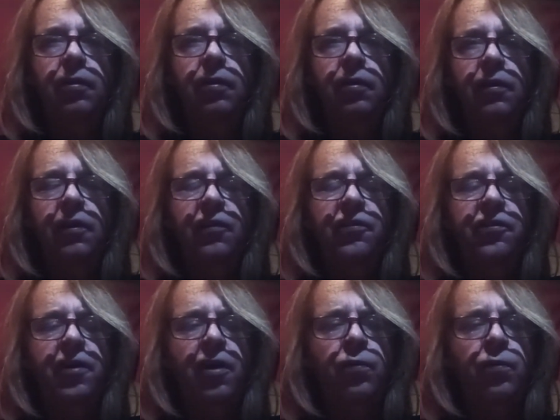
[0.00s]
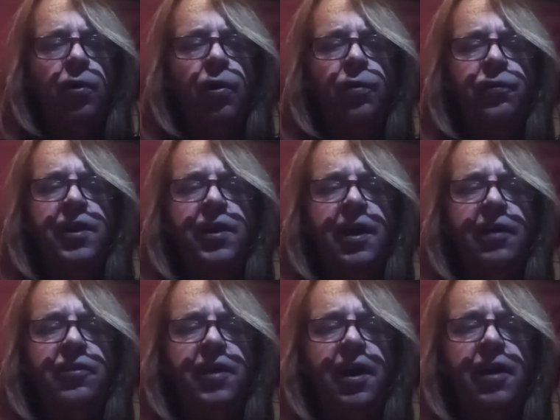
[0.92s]
The sun rose next
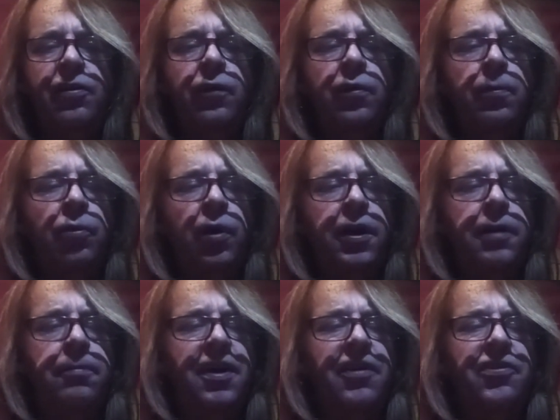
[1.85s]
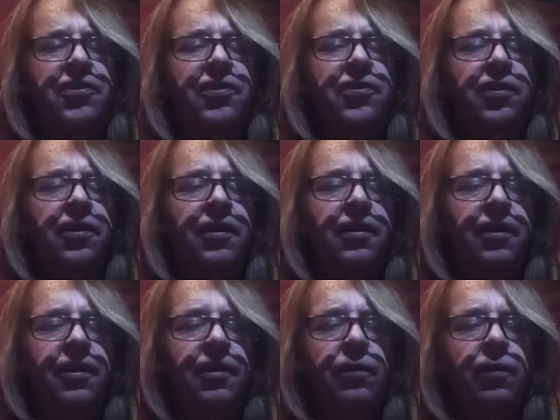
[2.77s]
day through the morning mists
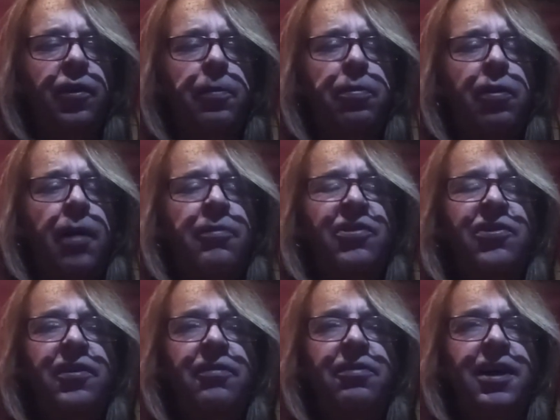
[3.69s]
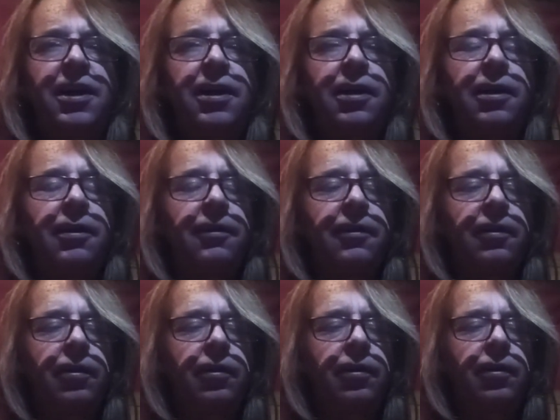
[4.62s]
with a promise of heat.
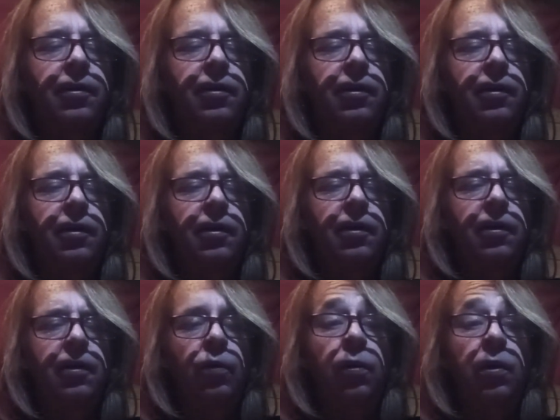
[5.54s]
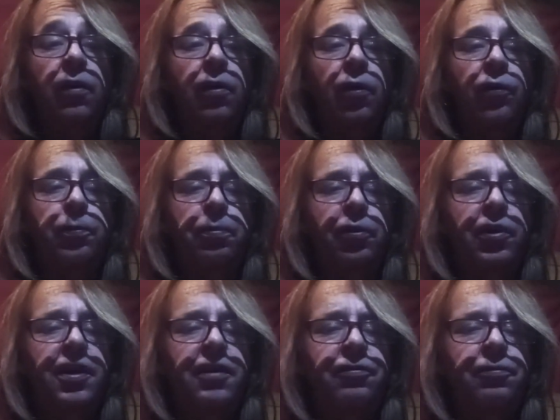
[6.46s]
One of those
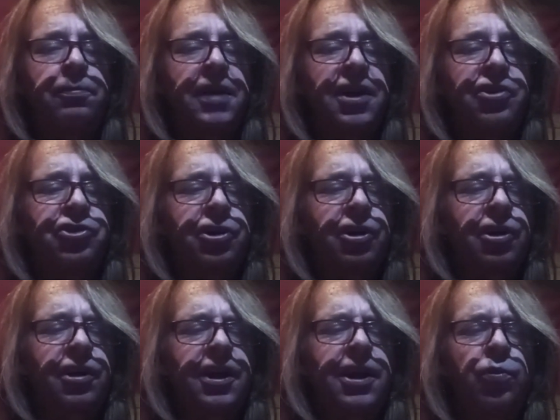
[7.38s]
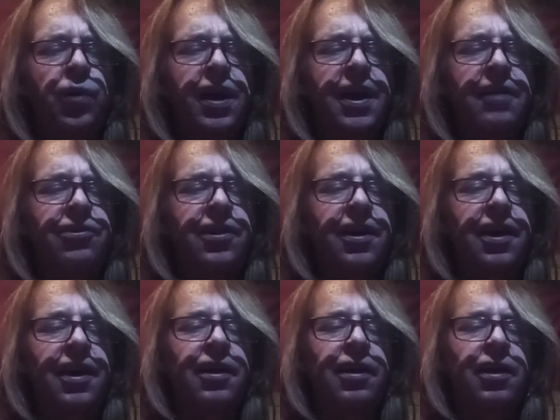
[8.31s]
brief miniature heat waves that
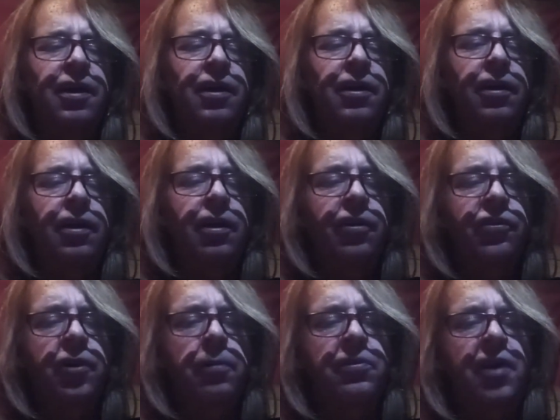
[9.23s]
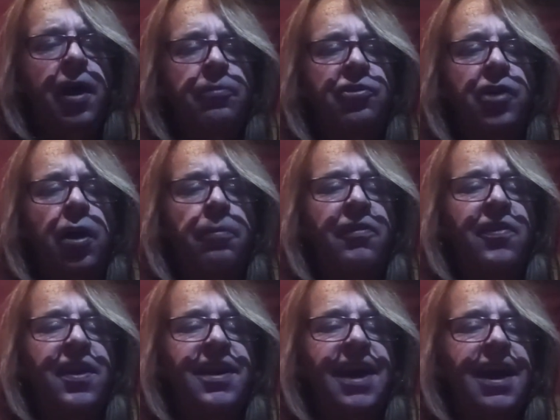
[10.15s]
sometimes come in the
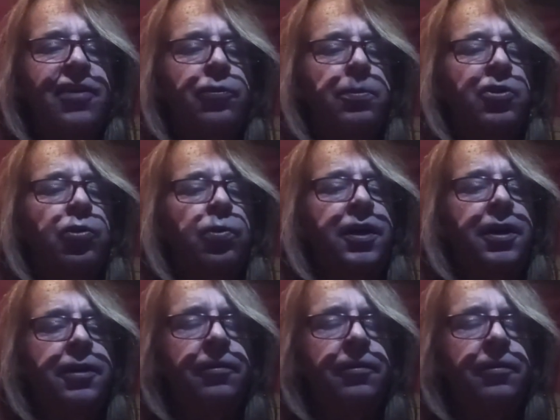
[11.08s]
days between